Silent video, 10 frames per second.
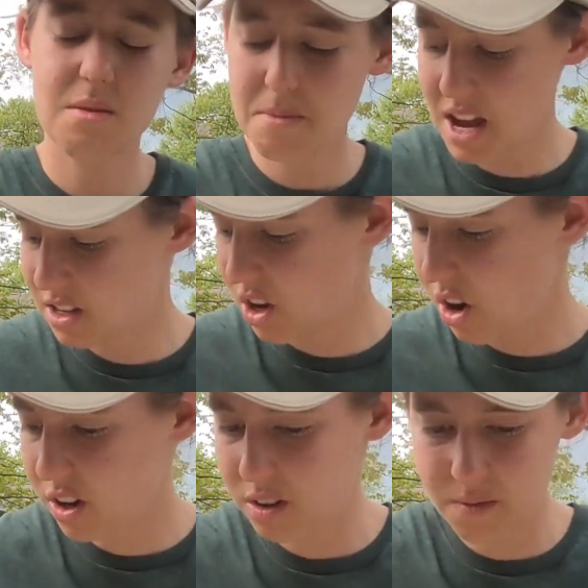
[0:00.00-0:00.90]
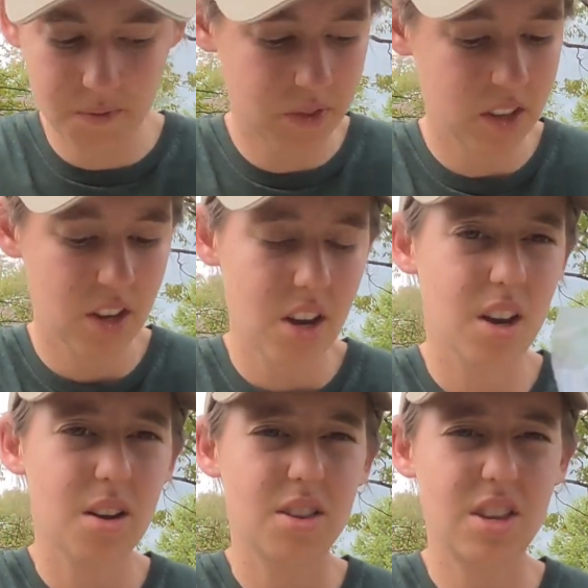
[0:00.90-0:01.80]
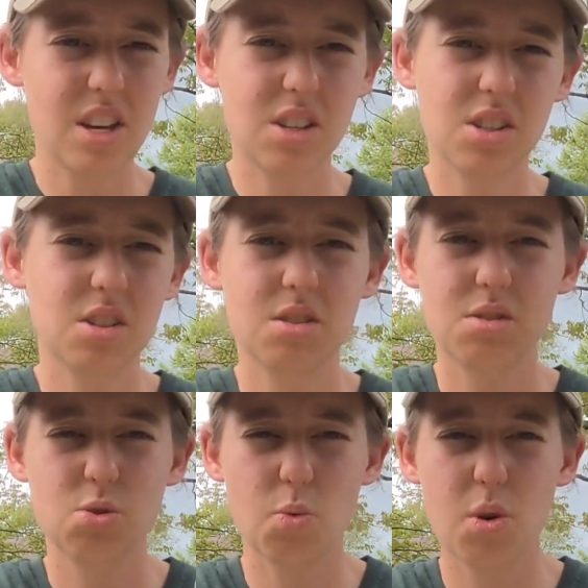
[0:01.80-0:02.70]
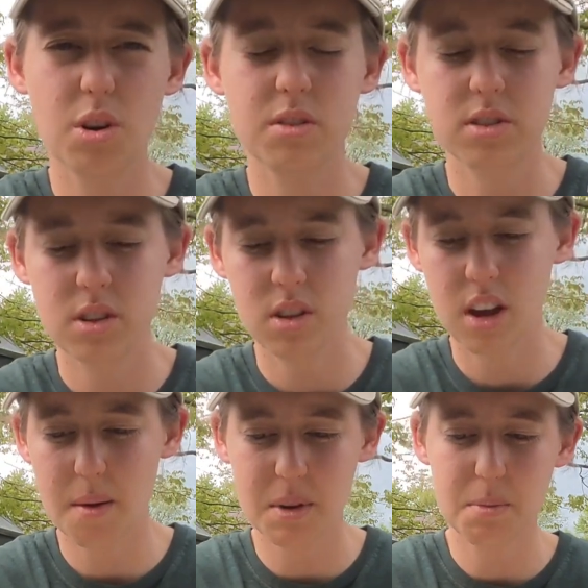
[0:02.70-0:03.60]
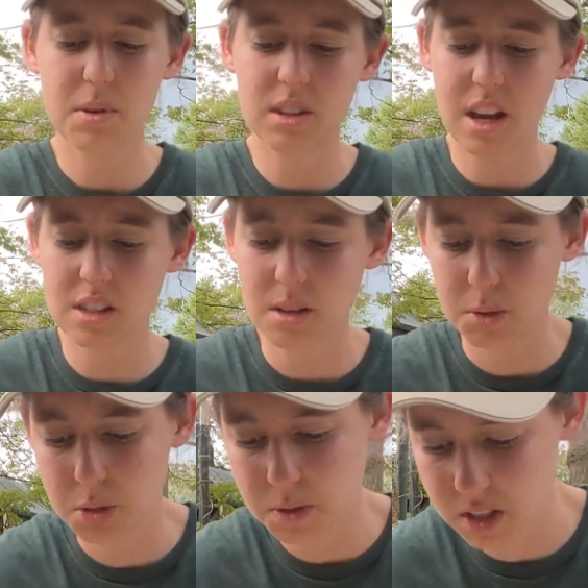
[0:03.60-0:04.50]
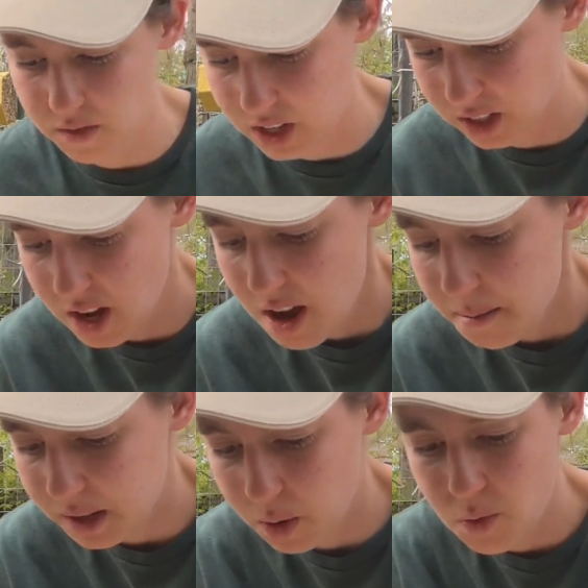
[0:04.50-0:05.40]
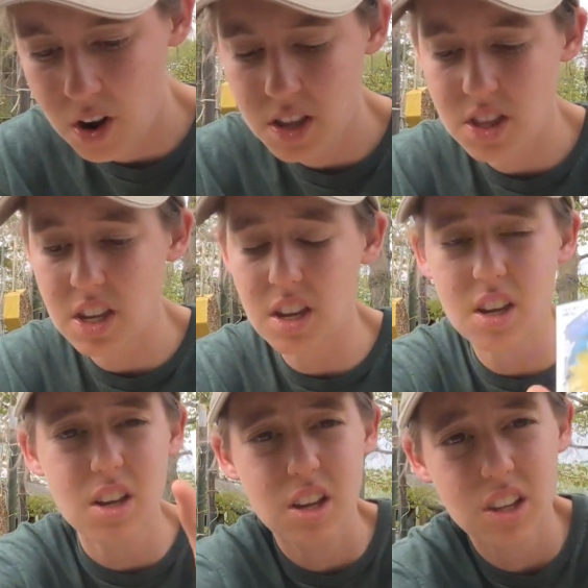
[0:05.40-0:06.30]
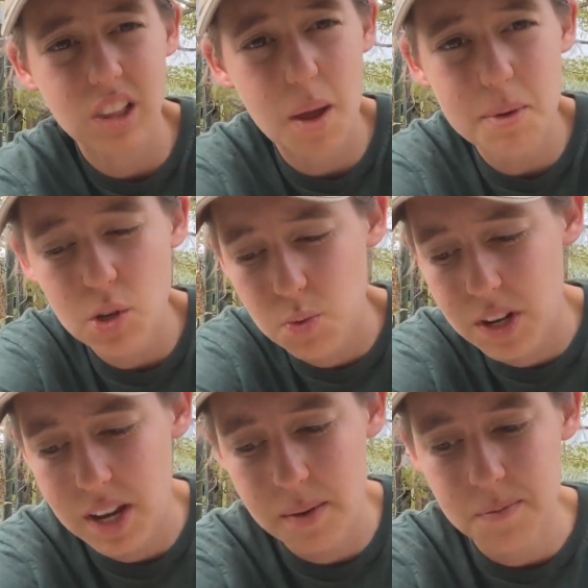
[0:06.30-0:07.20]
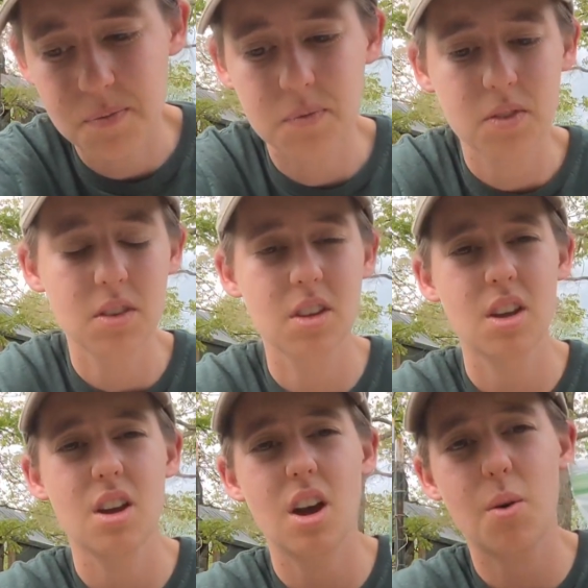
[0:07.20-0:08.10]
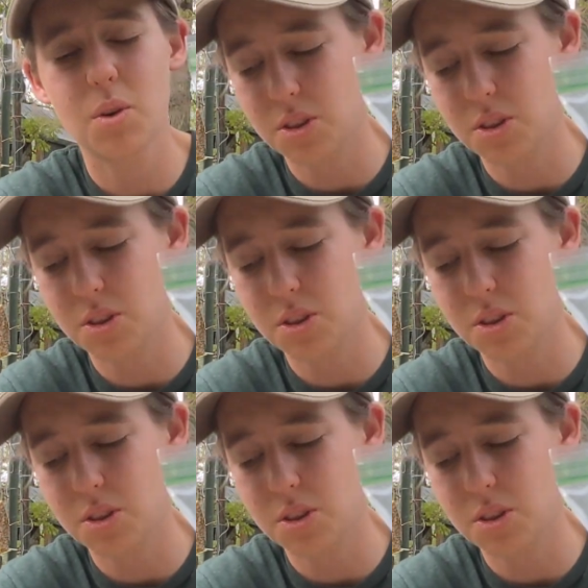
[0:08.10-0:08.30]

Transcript: main garden, this dwarf. I'm gonna put that somewhere specific, but I want the lemon queen, I want